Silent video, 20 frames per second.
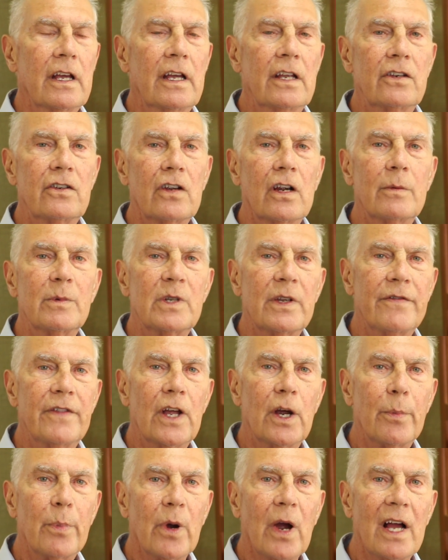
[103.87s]
in terms of
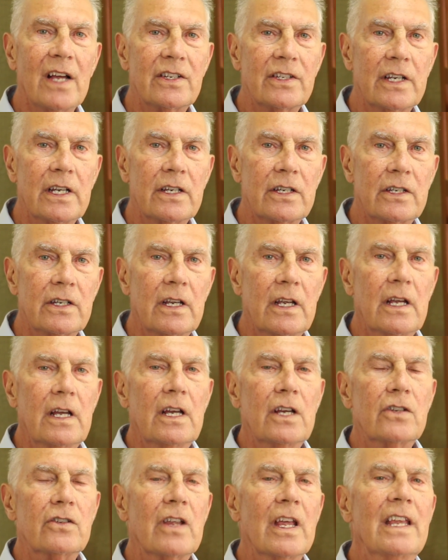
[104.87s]
their process.
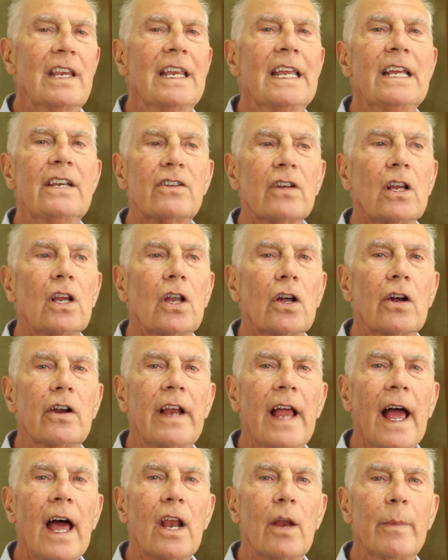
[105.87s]
So they need to learn
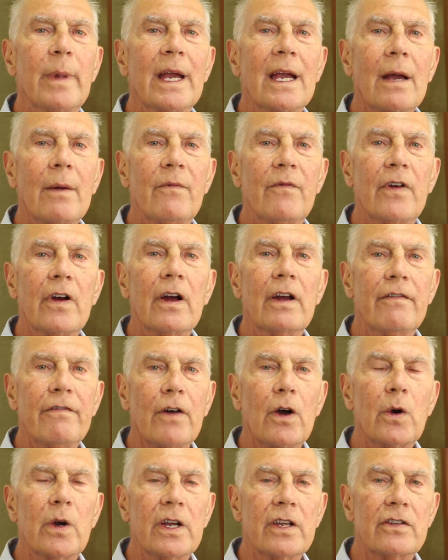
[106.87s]
how to become very
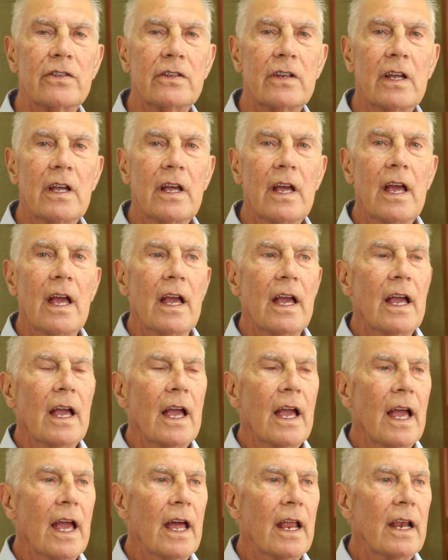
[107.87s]
focused.
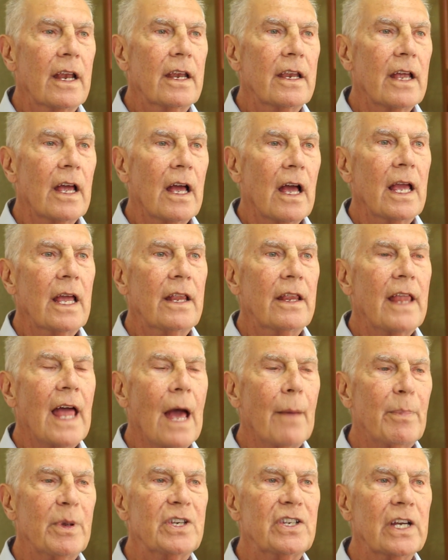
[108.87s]
And in
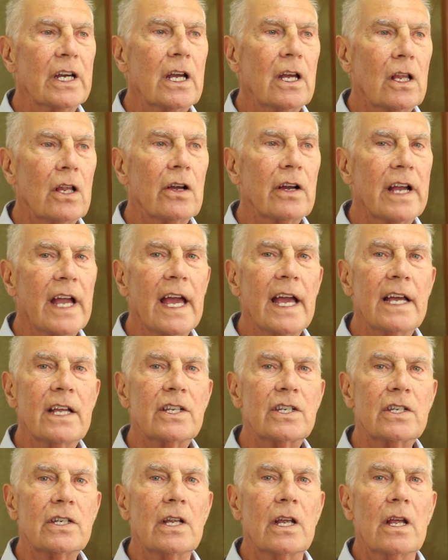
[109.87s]
that particular
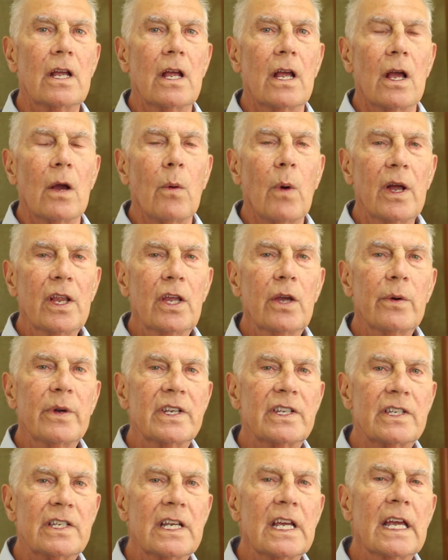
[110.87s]
case, what you
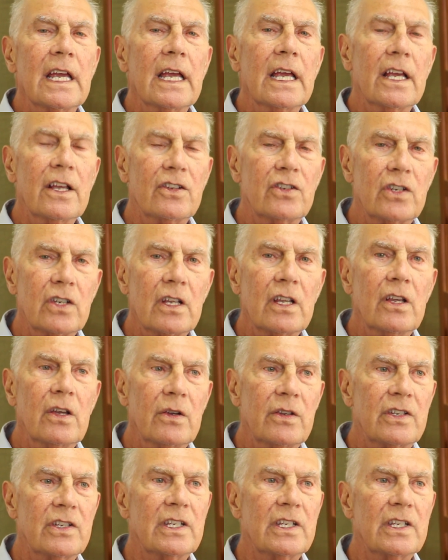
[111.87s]
would see is you'd